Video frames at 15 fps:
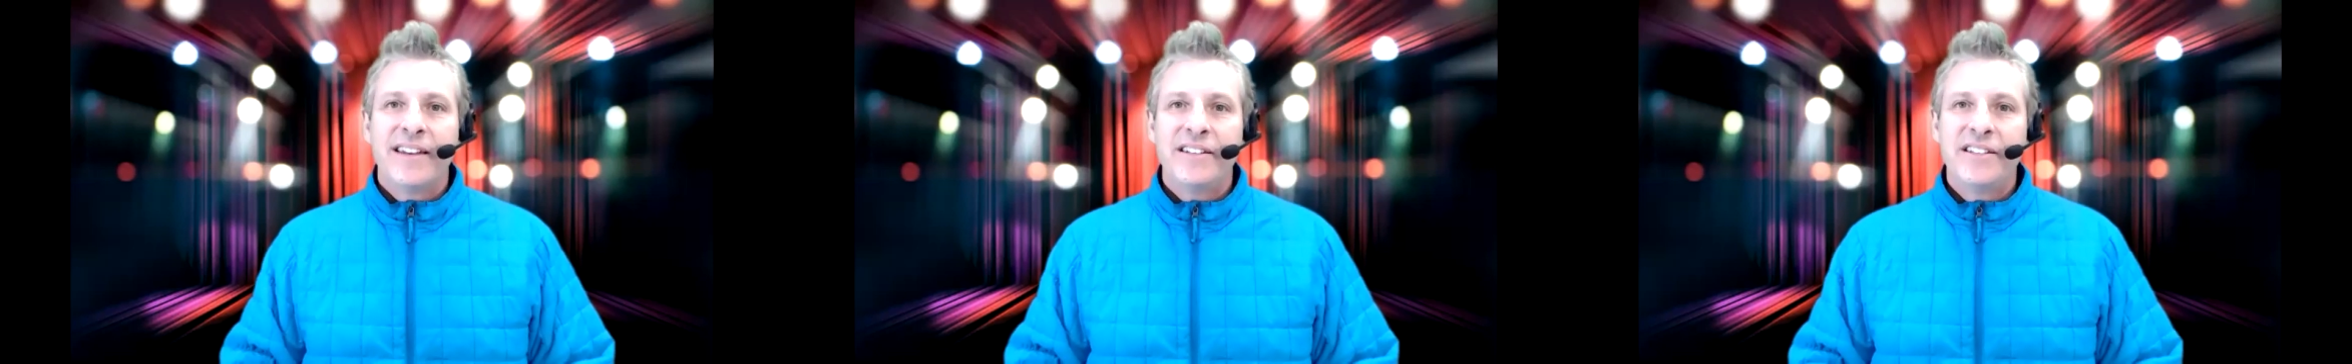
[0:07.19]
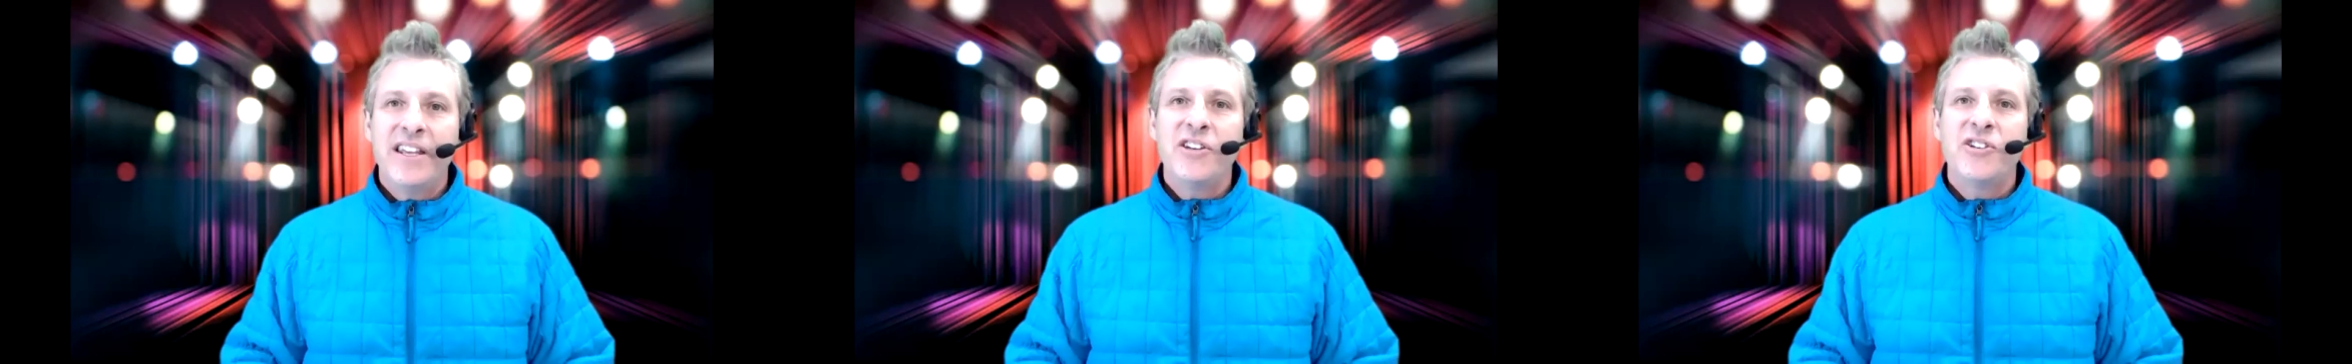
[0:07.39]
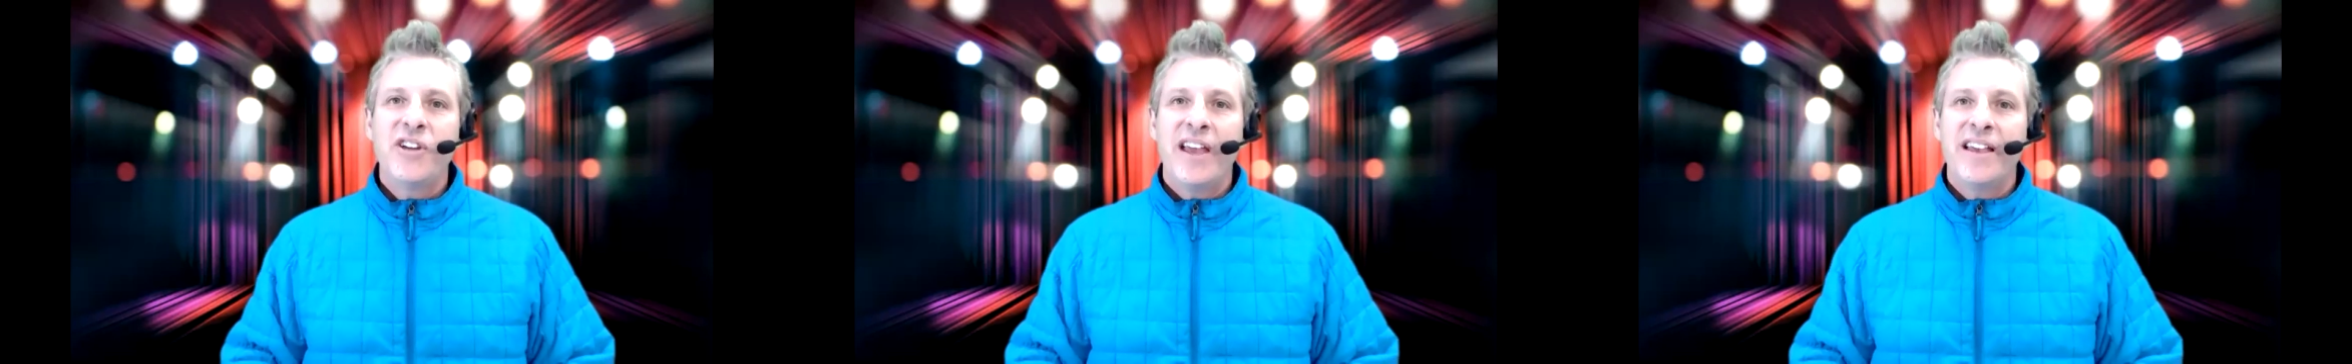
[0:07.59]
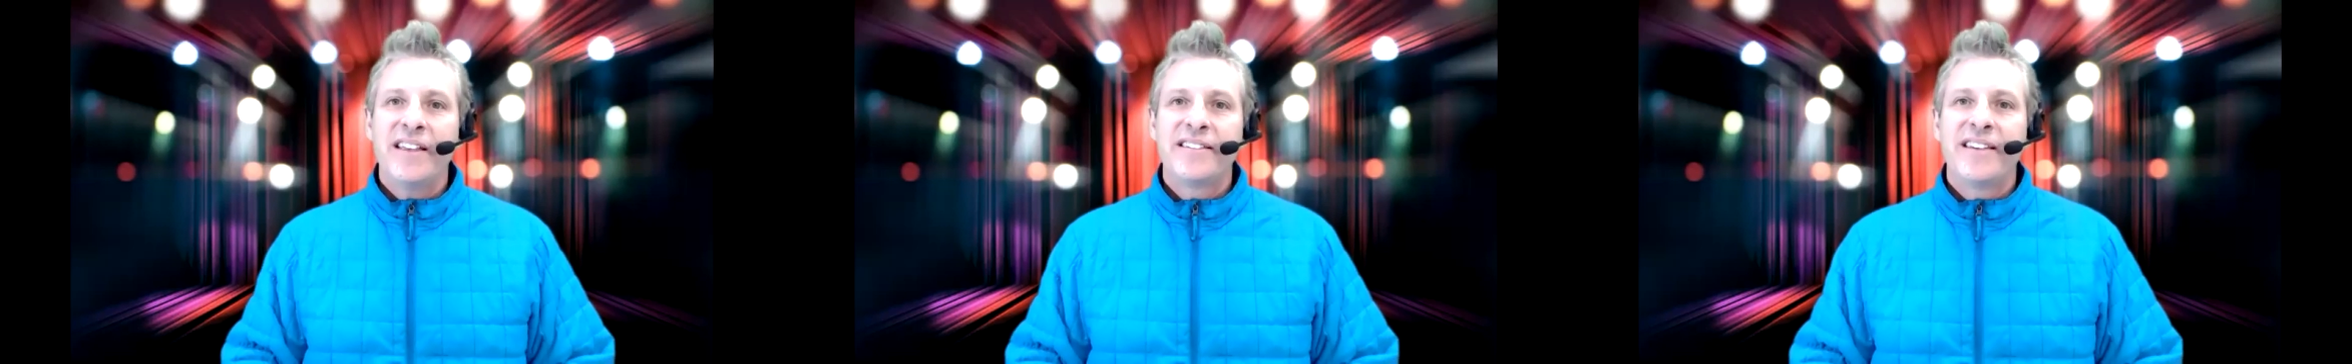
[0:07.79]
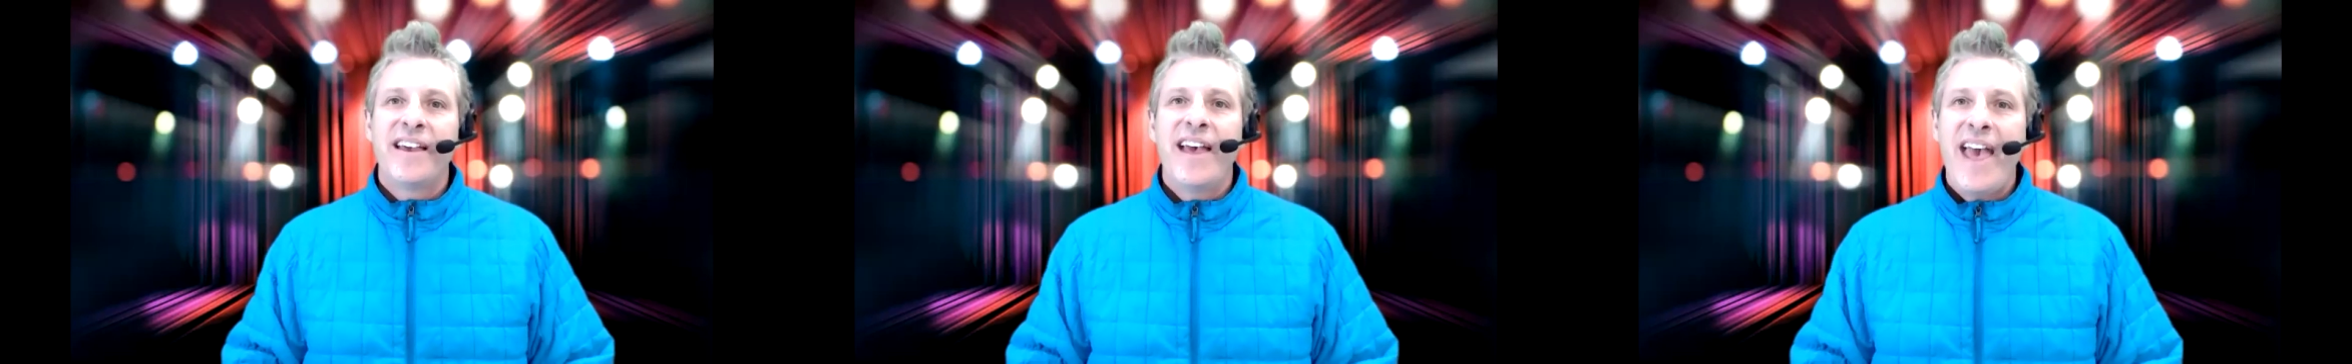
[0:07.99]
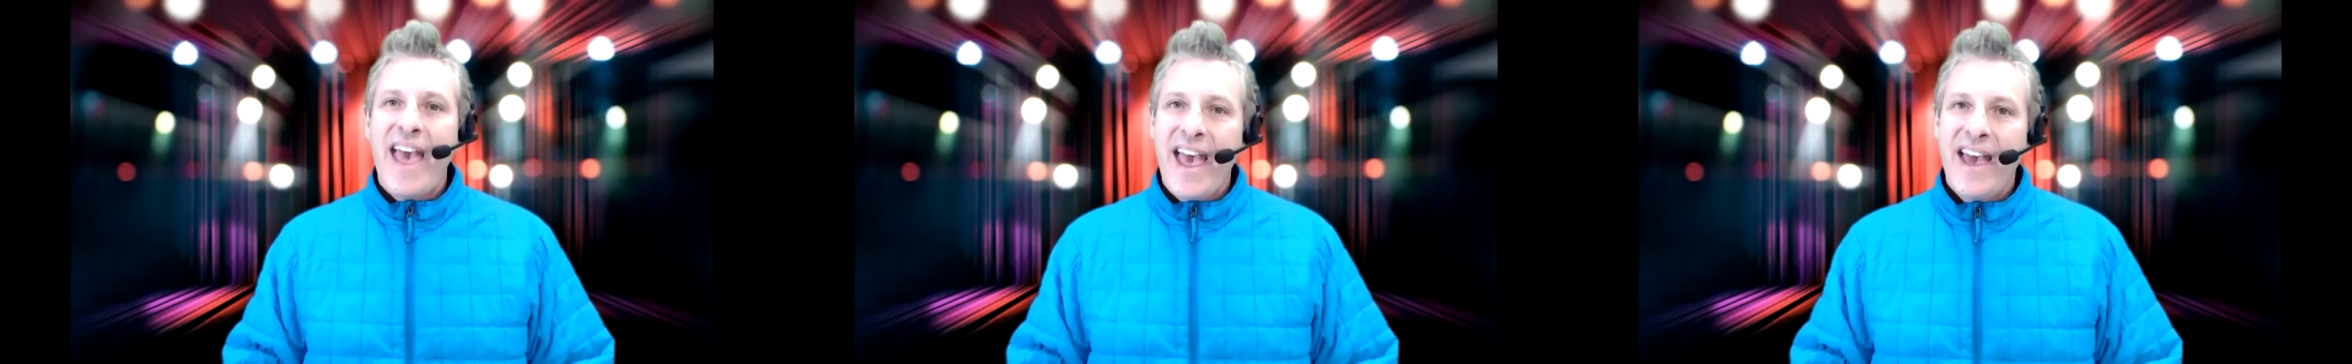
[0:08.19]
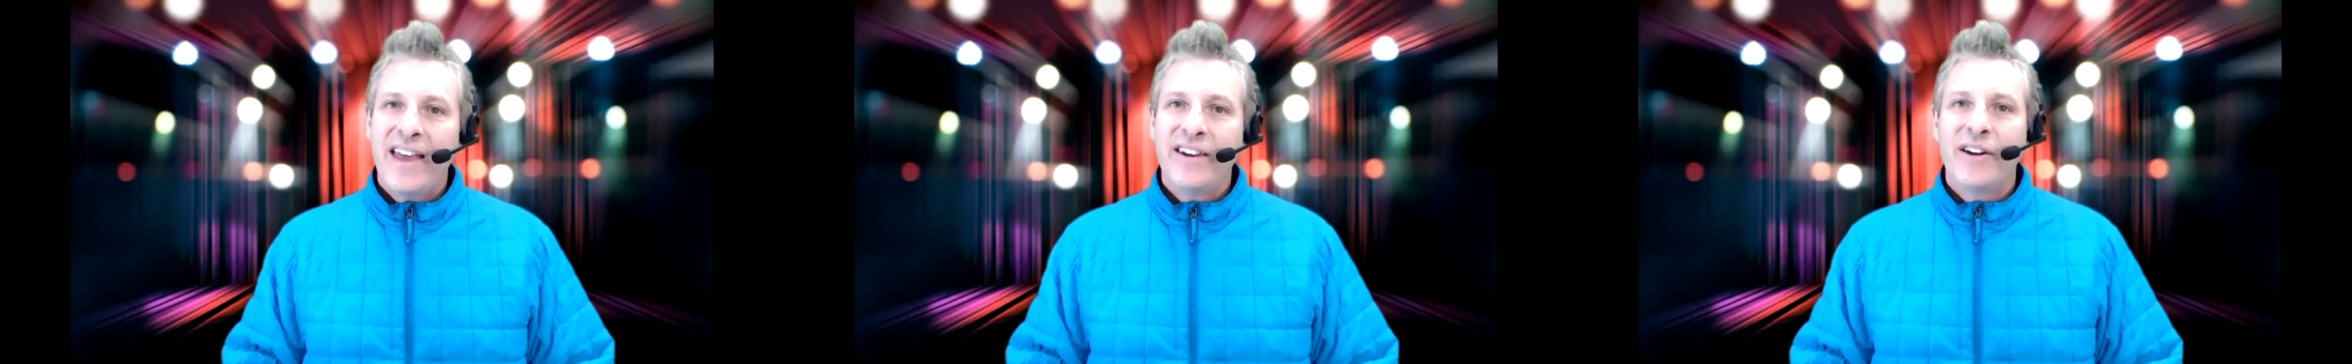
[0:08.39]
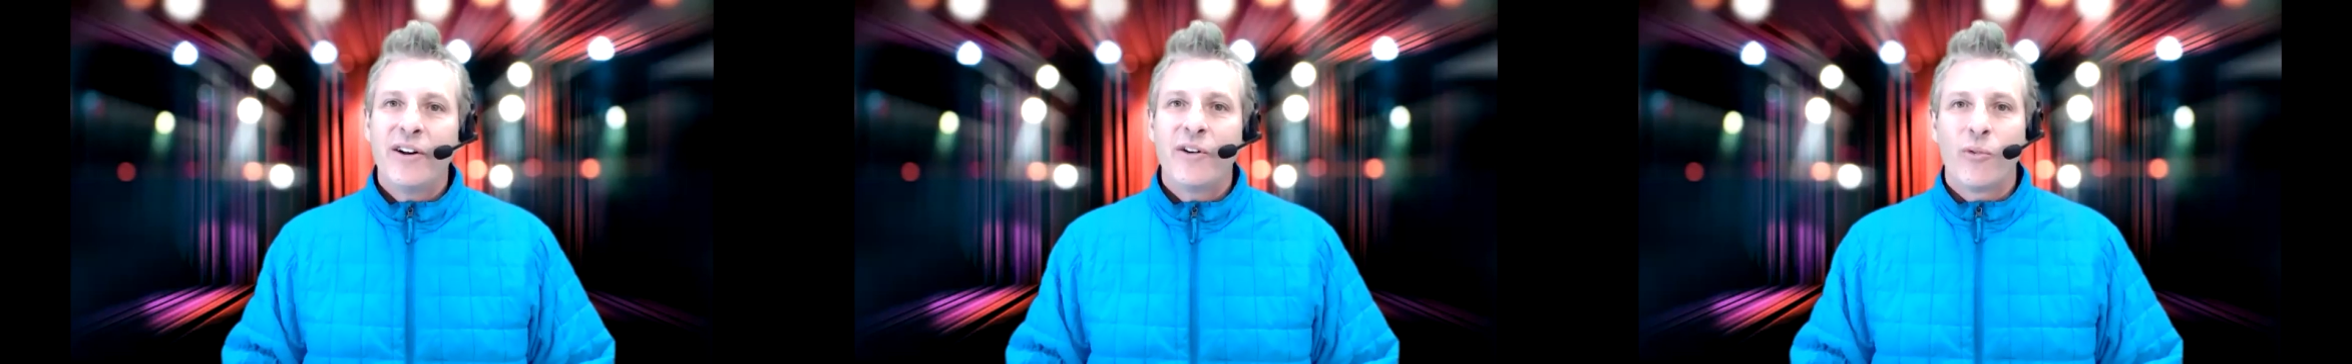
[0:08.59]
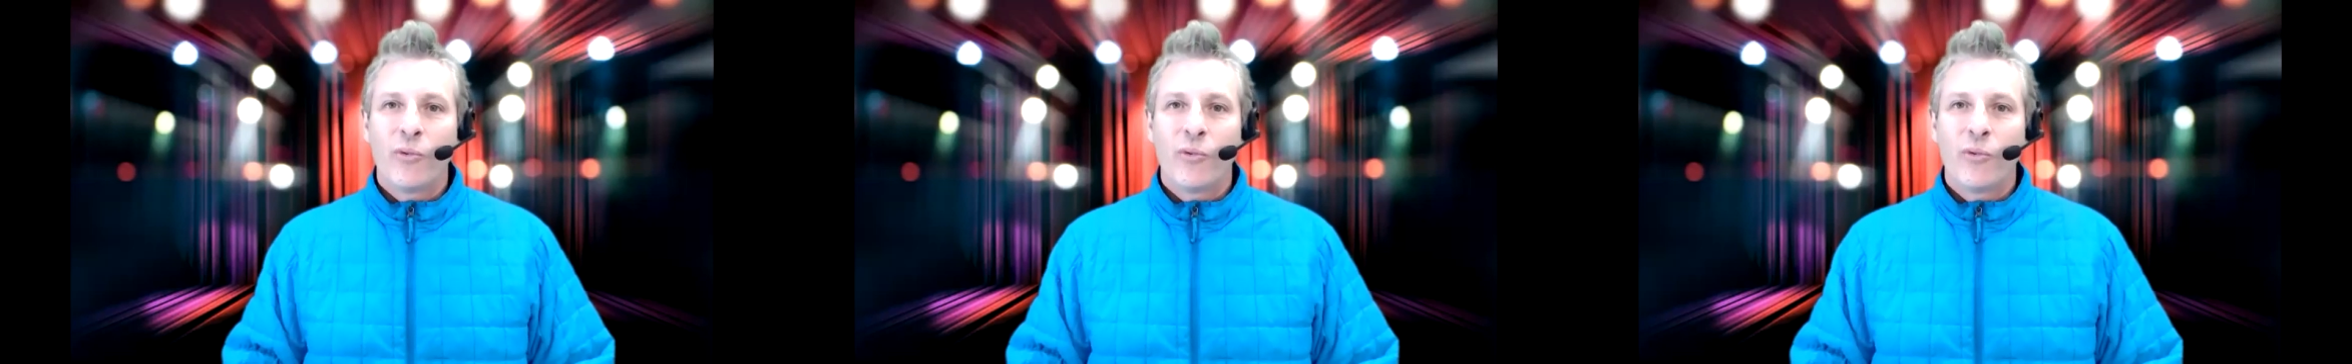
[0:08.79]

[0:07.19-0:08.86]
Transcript: DJs, and